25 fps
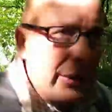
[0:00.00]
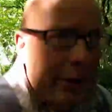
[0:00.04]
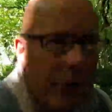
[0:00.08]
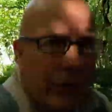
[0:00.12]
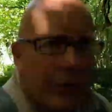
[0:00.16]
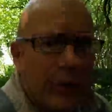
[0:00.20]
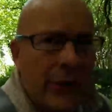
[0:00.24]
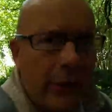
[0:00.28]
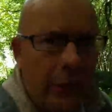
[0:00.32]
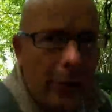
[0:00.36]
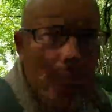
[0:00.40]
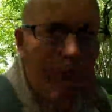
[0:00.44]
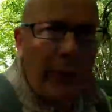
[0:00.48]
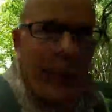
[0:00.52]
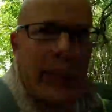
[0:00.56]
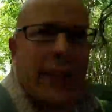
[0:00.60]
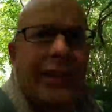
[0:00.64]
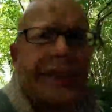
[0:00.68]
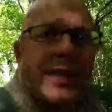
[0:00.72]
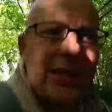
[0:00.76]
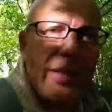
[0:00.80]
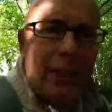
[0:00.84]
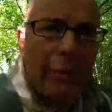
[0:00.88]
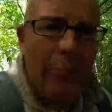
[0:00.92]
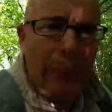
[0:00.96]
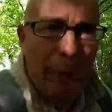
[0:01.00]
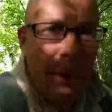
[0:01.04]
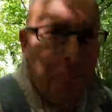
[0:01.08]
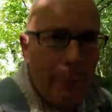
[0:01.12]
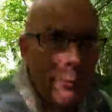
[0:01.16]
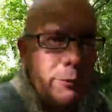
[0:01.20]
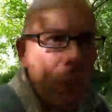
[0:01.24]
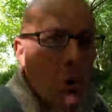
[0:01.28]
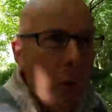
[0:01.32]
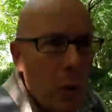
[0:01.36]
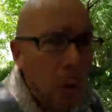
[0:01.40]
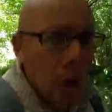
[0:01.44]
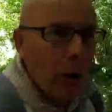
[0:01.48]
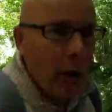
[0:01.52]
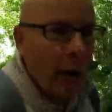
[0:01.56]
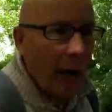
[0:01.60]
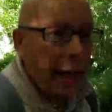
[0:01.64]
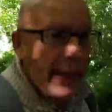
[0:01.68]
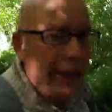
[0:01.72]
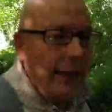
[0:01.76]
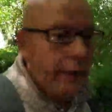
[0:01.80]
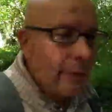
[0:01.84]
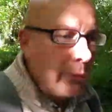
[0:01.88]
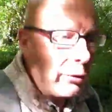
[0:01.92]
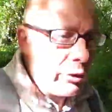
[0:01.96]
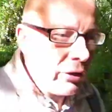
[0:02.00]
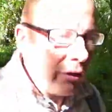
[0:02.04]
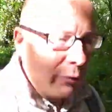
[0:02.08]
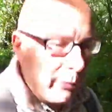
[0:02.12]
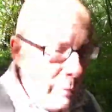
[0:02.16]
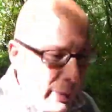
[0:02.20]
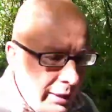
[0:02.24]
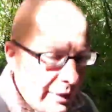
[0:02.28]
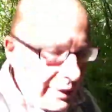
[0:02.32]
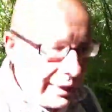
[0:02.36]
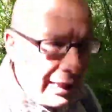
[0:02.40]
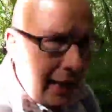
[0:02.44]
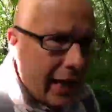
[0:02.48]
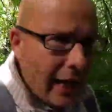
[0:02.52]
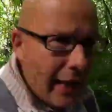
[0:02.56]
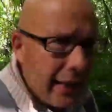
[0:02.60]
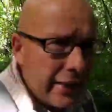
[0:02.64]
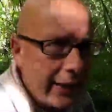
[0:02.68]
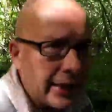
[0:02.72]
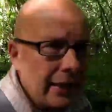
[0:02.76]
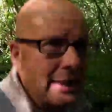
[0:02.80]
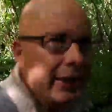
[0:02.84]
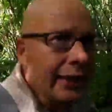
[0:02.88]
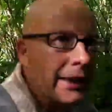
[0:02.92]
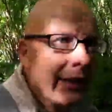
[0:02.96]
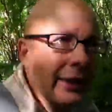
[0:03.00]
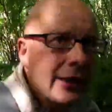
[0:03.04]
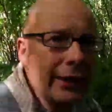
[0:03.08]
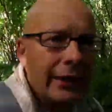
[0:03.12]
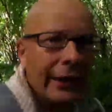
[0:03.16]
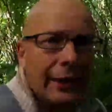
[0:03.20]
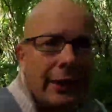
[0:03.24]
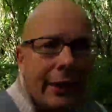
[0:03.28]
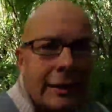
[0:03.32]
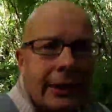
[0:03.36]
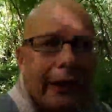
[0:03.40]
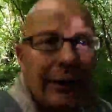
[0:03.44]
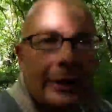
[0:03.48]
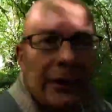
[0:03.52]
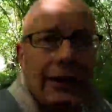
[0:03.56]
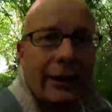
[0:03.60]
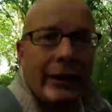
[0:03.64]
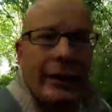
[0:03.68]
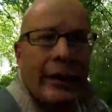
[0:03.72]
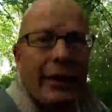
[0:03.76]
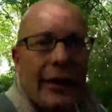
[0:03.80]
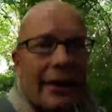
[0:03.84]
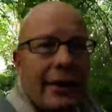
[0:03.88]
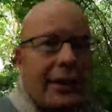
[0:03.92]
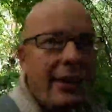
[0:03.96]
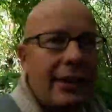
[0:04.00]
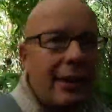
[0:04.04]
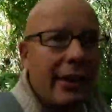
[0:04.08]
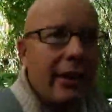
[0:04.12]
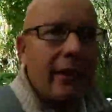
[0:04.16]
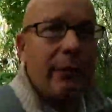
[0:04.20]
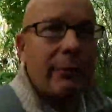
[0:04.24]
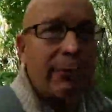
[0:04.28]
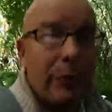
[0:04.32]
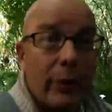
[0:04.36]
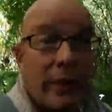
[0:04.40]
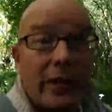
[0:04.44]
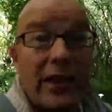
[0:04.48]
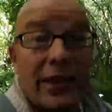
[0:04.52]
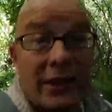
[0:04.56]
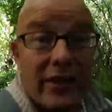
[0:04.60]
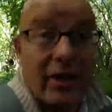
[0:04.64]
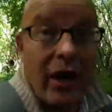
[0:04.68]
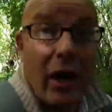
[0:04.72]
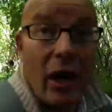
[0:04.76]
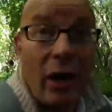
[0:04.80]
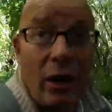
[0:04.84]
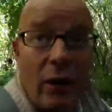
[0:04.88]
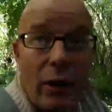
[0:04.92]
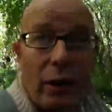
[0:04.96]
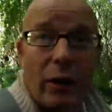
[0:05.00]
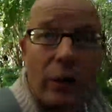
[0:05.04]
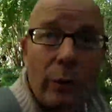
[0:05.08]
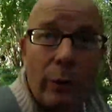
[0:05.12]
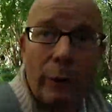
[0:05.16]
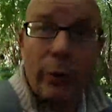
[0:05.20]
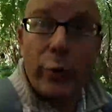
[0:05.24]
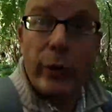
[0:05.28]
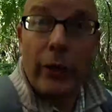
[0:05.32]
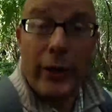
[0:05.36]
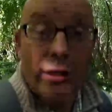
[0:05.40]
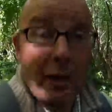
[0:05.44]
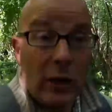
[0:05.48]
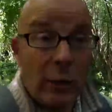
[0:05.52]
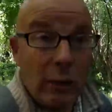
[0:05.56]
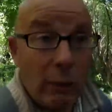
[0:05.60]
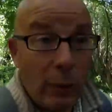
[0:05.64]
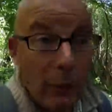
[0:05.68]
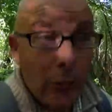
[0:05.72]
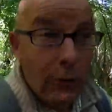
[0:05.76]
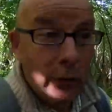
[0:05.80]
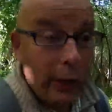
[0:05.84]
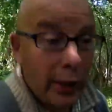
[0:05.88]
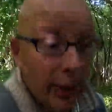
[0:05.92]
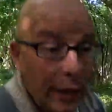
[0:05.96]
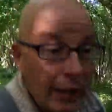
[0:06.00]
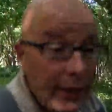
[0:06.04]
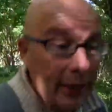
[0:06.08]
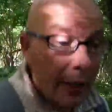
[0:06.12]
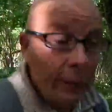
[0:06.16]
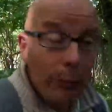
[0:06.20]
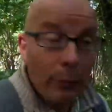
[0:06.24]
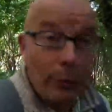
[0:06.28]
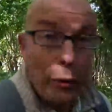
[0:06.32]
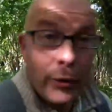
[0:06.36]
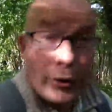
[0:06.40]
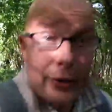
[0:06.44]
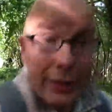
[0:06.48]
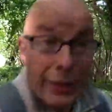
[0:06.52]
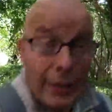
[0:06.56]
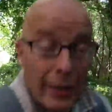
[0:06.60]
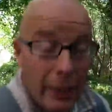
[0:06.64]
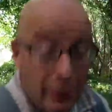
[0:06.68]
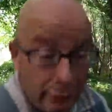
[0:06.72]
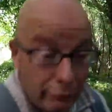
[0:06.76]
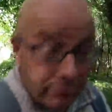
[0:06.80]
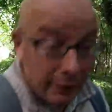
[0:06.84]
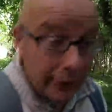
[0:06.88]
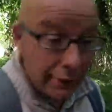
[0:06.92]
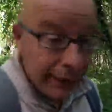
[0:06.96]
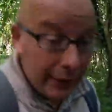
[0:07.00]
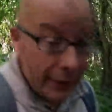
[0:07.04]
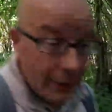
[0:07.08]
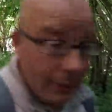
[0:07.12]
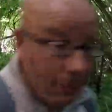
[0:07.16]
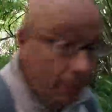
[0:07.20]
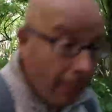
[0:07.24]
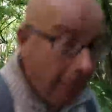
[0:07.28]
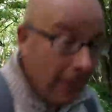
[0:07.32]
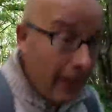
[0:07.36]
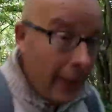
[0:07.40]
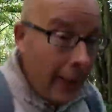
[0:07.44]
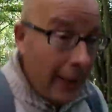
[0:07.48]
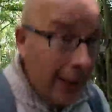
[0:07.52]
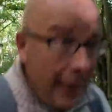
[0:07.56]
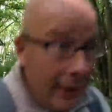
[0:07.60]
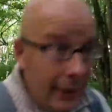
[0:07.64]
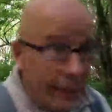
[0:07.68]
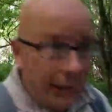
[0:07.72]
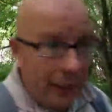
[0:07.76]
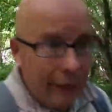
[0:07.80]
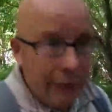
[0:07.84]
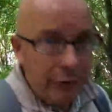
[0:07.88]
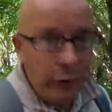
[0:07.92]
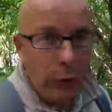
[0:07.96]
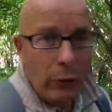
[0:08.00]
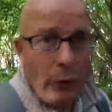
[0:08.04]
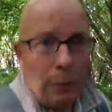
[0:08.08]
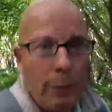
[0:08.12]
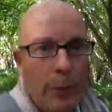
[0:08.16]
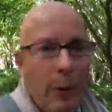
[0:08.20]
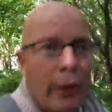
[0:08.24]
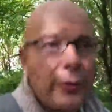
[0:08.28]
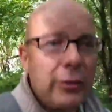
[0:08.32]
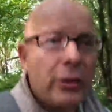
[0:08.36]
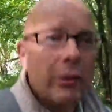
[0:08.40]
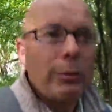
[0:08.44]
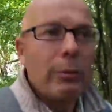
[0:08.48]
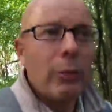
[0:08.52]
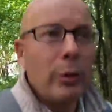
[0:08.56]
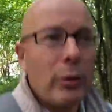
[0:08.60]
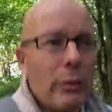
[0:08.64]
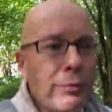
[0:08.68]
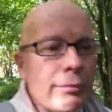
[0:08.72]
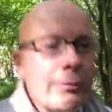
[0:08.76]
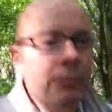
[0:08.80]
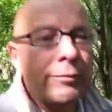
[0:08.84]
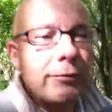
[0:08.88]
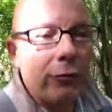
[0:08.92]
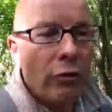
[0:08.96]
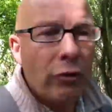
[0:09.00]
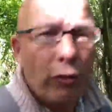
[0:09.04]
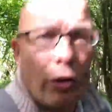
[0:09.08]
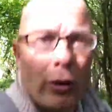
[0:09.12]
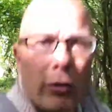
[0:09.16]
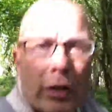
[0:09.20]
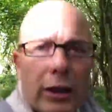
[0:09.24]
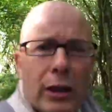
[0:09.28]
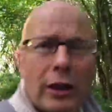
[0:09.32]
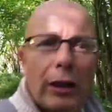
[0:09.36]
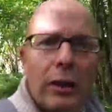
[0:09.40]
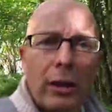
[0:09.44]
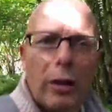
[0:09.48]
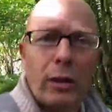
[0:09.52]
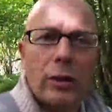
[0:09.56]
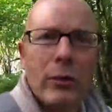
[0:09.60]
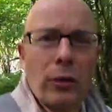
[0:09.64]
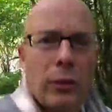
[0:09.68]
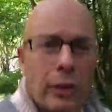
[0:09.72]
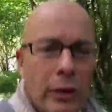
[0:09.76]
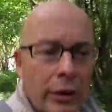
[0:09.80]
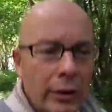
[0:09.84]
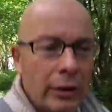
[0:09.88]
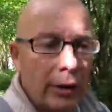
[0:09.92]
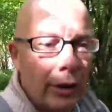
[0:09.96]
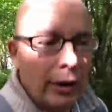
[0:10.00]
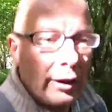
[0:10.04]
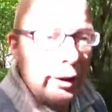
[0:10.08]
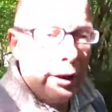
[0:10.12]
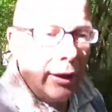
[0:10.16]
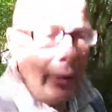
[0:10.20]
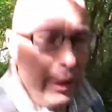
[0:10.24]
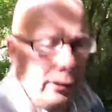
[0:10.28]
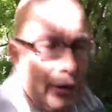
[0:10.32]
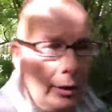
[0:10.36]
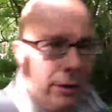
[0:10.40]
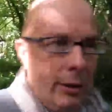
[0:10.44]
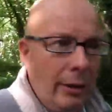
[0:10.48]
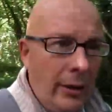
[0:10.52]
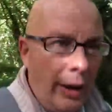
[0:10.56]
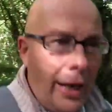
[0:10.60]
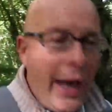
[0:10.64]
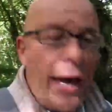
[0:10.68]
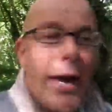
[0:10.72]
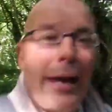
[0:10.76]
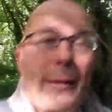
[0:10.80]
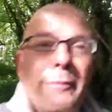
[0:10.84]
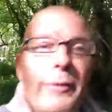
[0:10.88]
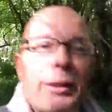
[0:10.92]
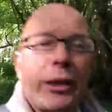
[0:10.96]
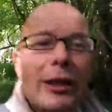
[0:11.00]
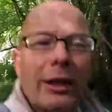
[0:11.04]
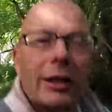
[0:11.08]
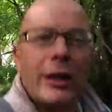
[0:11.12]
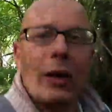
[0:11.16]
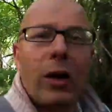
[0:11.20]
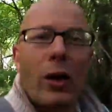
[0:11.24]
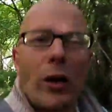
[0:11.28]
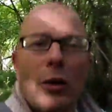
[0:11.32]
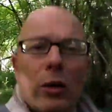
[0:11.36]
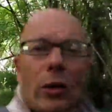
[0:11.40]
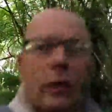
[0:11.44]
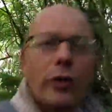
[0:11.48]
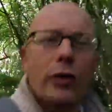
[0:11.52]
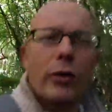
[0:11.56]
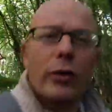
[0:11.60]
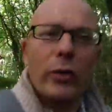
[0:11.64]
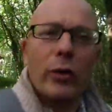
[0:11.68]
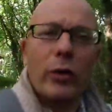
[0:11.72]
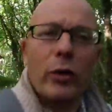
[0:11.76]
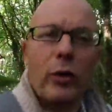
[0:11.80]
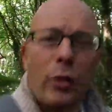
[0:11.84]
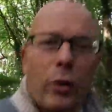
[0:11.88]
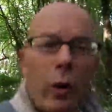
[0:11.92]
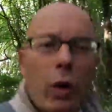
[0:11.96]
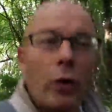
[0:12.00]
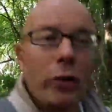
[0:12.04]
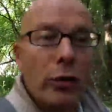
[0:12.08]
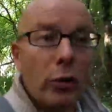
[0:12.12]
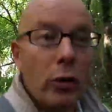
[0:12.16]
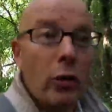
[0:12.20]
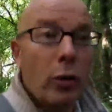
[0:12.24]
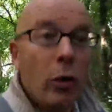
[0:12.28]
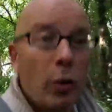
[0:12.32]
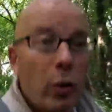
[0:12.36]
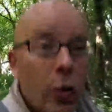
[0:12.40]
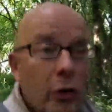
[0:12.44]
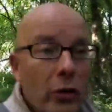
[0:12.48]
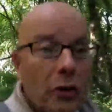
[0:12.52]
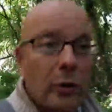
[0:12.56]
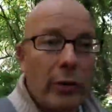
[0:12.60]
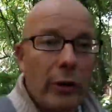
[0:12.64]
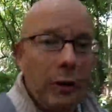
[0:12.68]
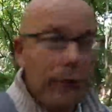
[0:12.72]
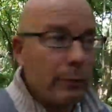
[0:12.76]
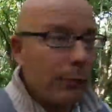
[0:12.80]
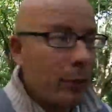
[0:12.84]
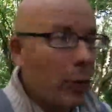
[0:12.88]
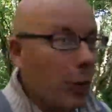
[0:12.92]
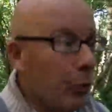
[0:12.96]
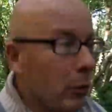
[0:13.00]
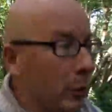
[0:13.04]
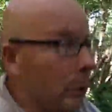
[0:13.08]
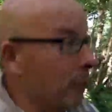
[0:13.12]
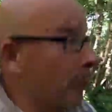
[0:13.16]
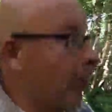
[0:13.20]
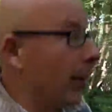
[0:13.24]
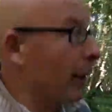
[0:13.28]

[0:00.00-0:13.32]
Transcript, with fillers: So this is a bit more like it would have been like. It's uh, pretty dark, pretty spooky, pretty lonely. And if you're the postman trotting along, aiming along on your on your horse with important